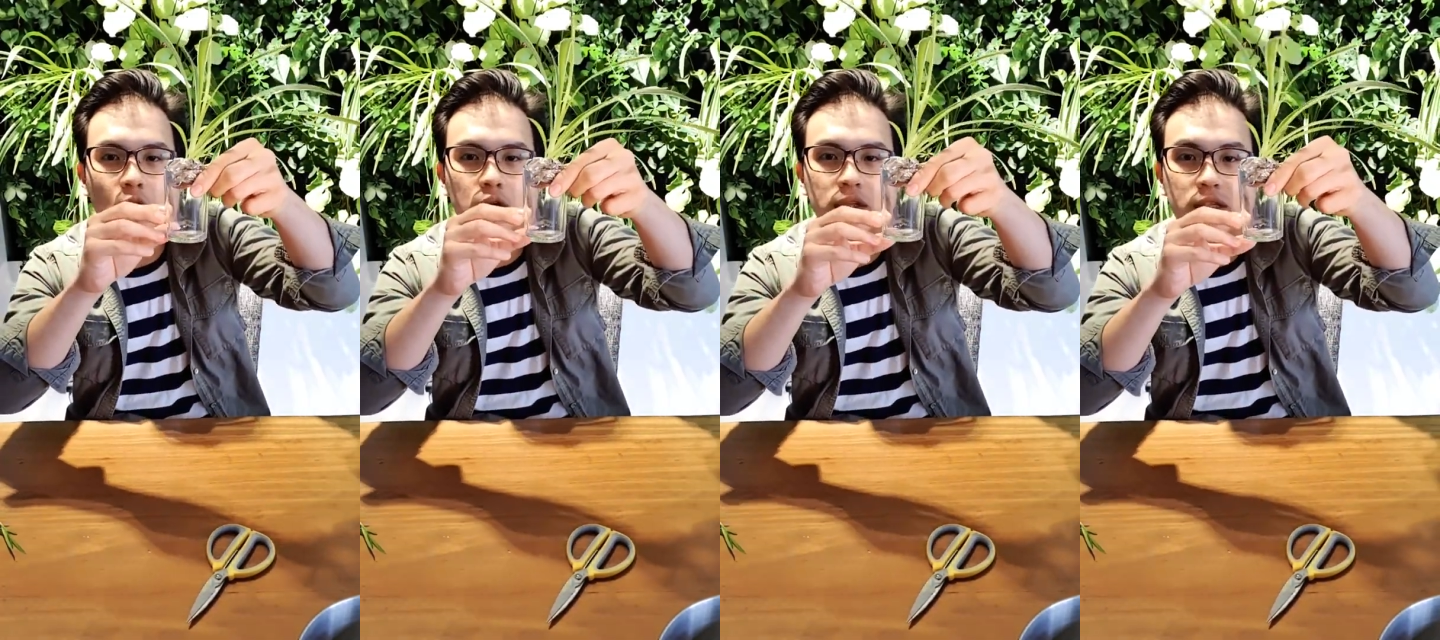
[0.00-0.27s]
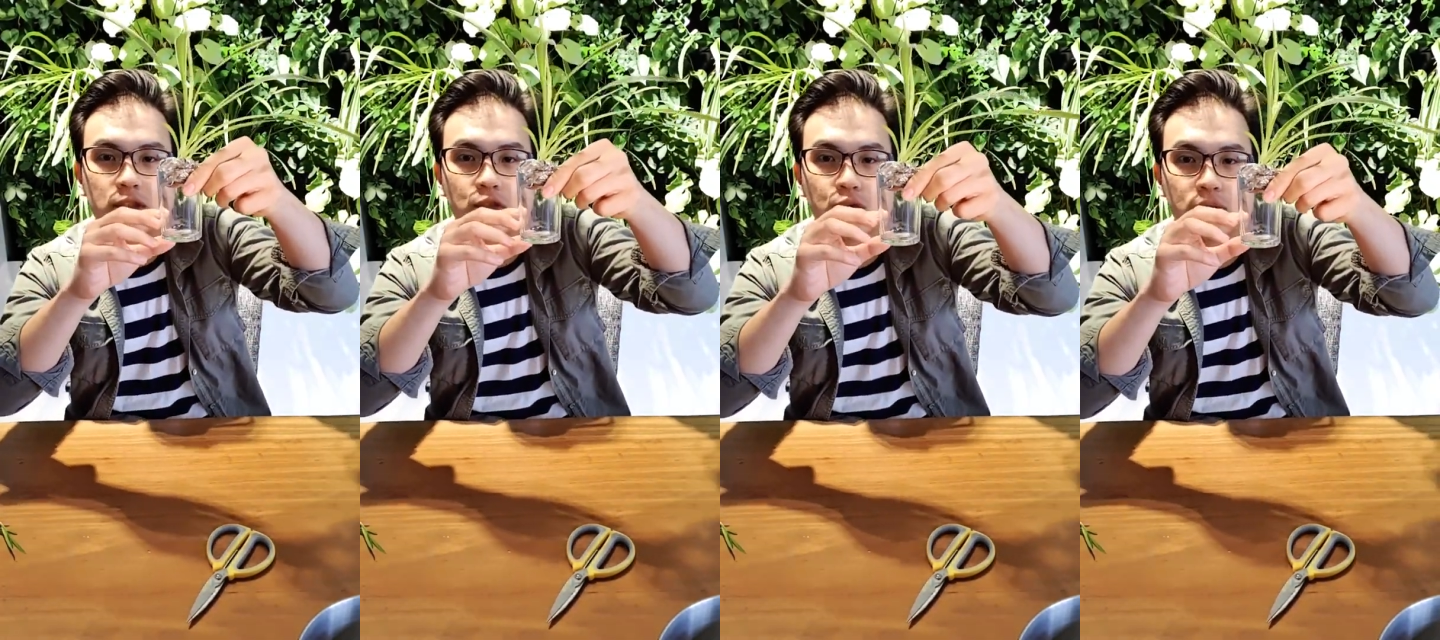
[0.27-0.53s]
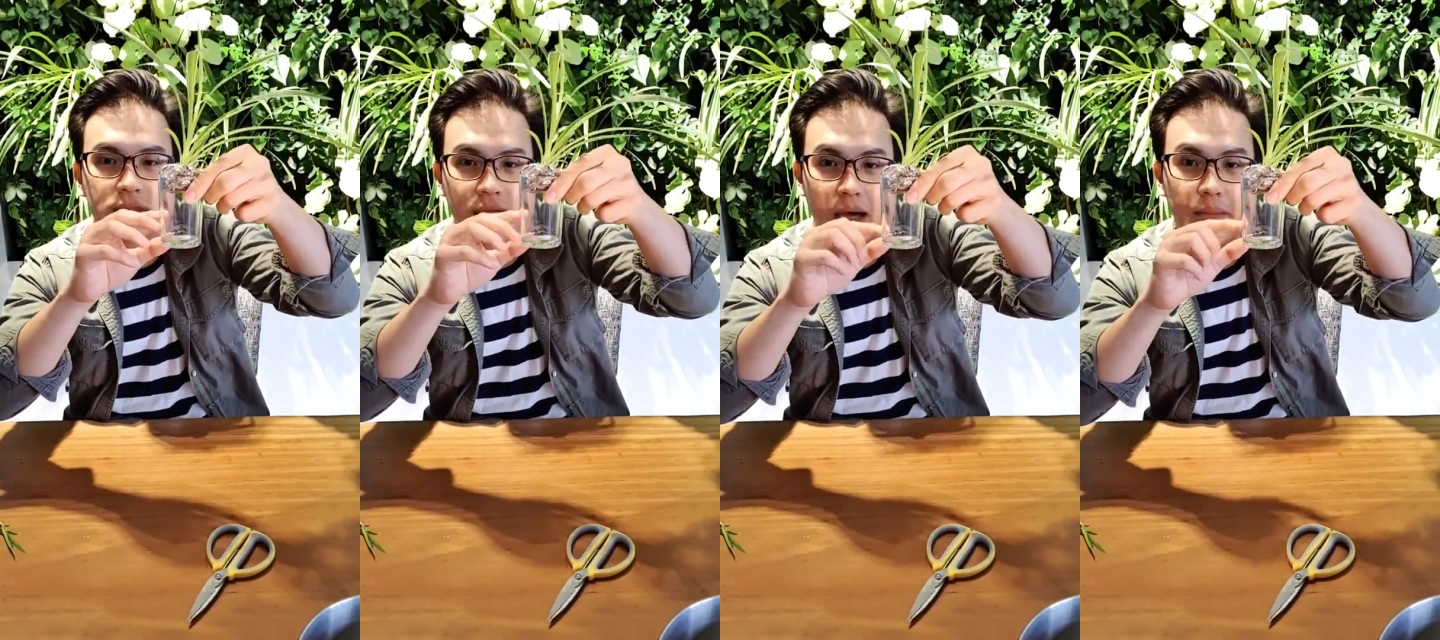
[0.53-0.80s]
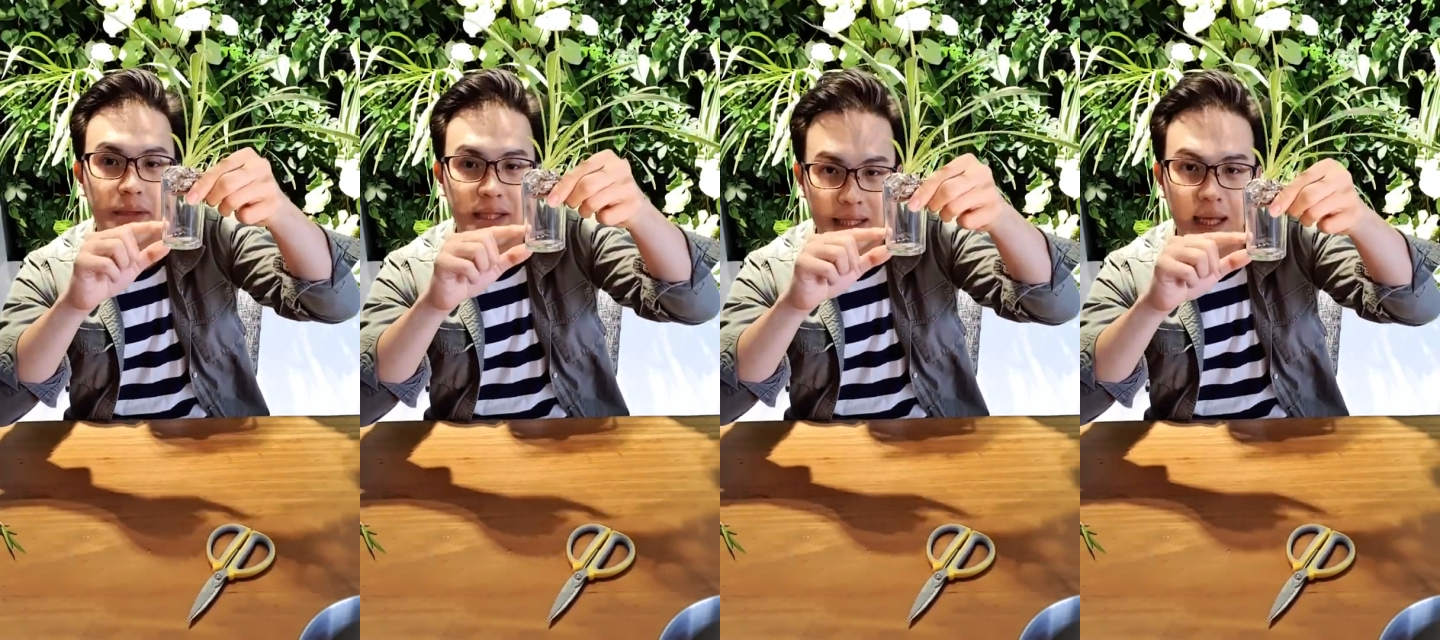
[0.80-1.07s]
all these roots
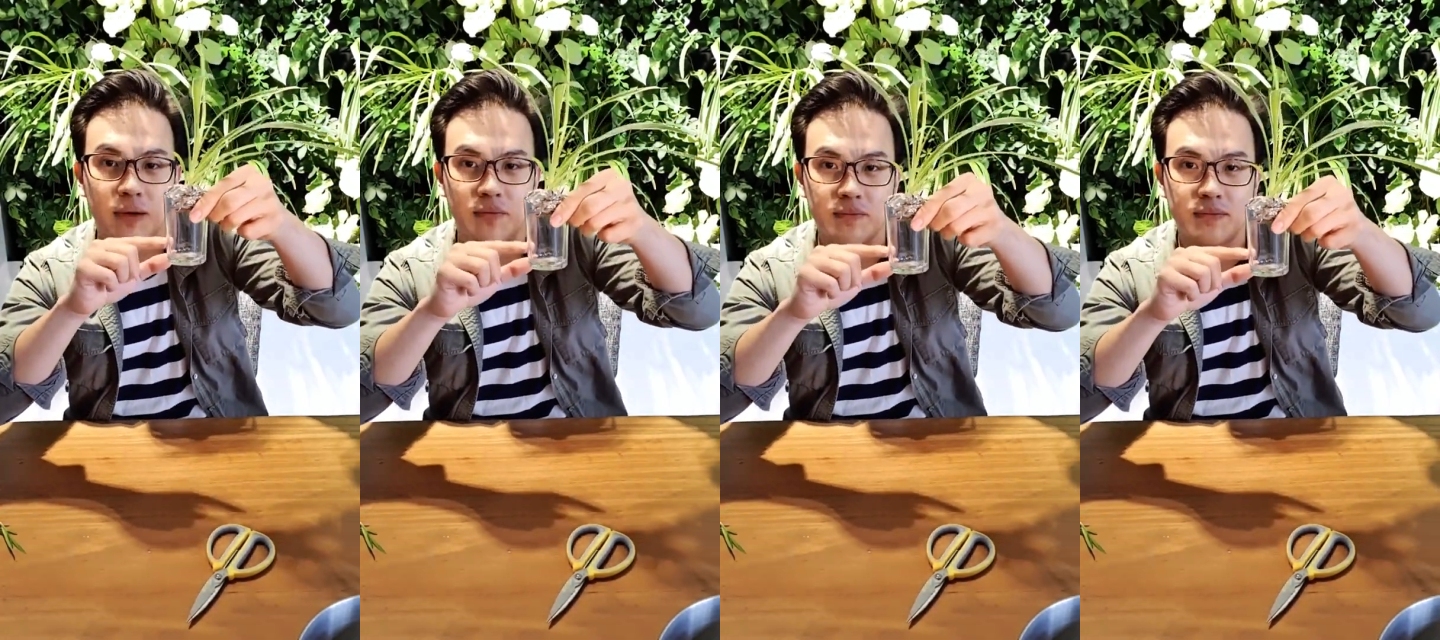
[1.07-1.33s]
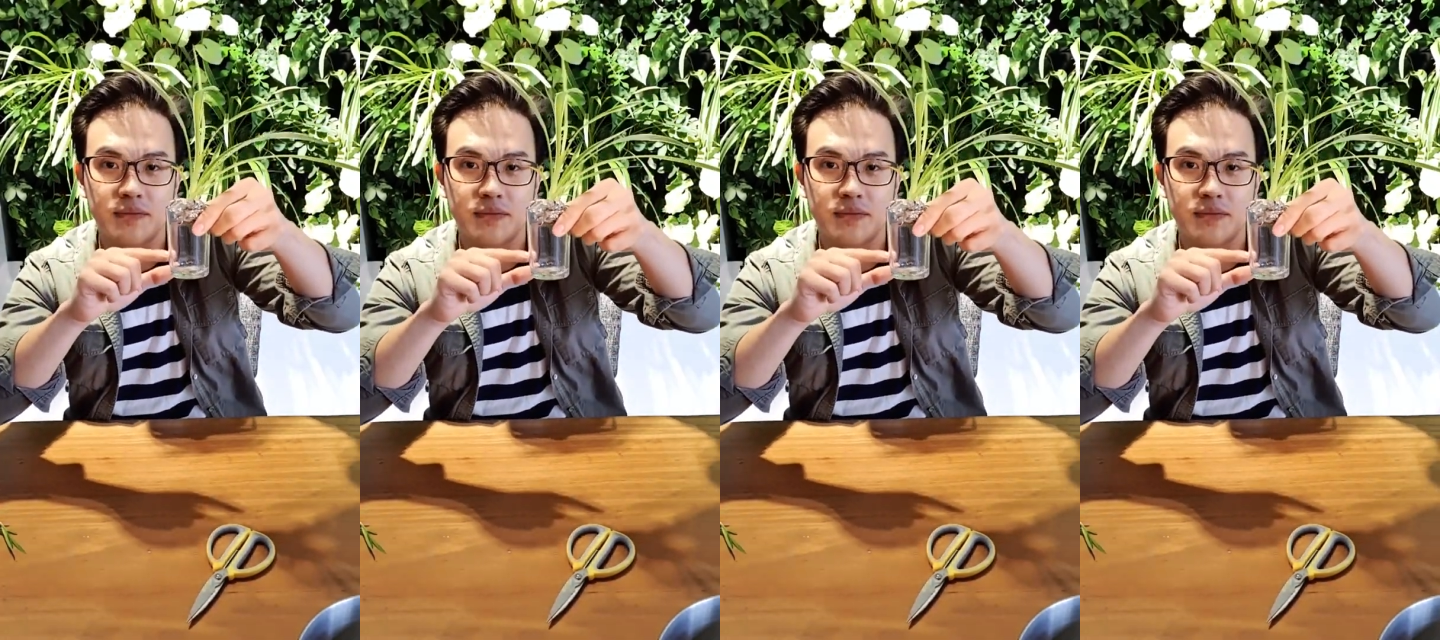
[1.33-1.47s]
coming down.